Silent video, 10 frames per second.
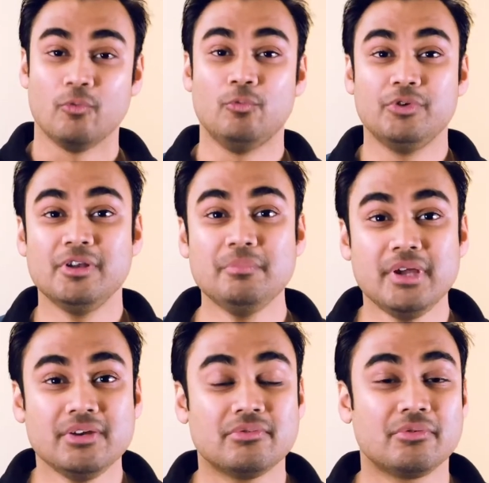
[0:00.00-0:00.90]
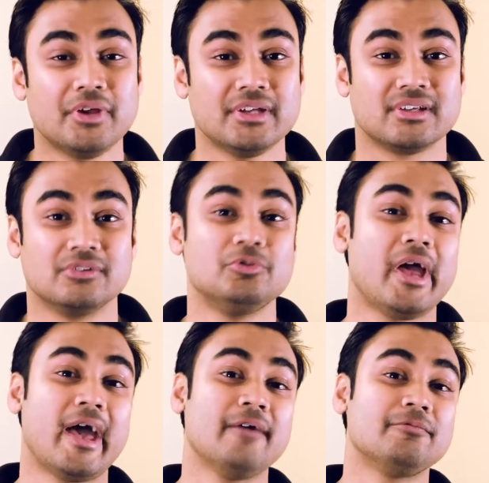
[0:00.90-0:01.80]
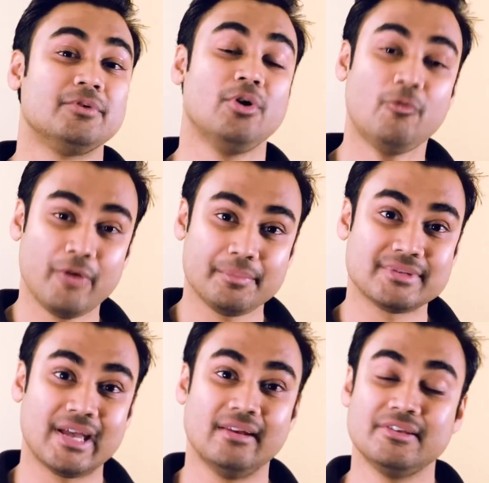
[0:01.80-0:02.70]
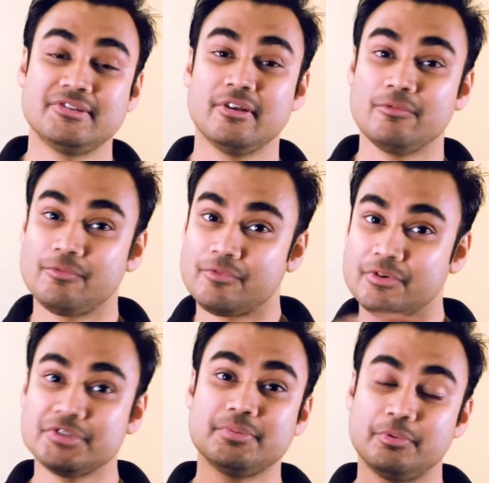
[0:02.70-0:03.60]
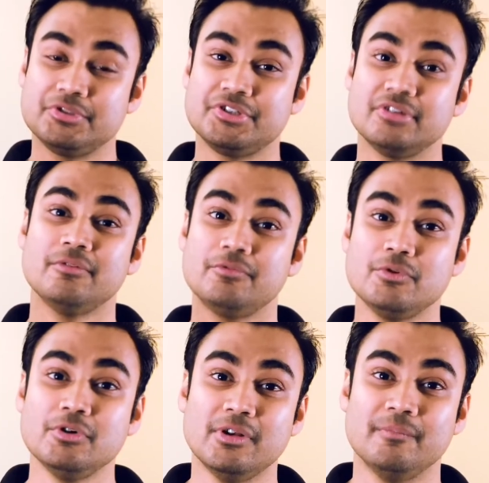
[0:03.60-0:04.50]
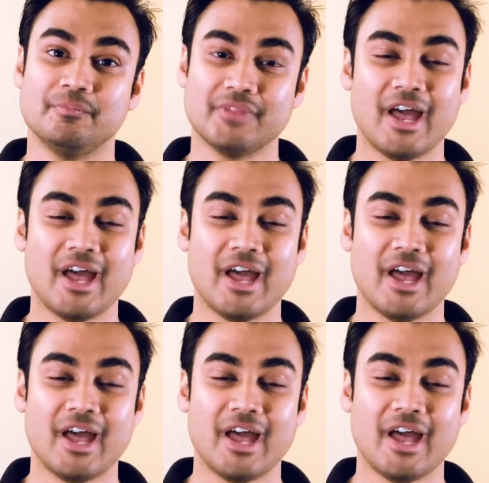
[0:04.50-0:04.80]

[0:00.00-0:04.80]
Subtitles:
wouldn't be it great to have your website listed at first position of Google?